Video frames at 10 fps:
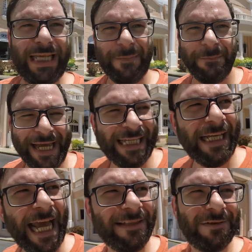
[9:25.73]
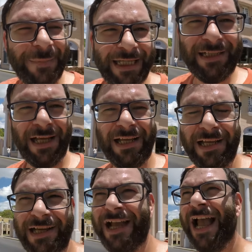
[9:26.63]
keep making ends meet
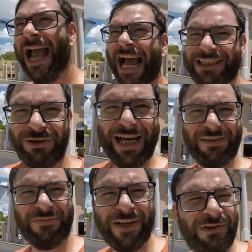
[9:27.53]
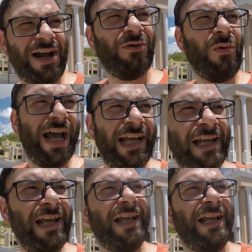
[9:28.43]
I still had to figure out a way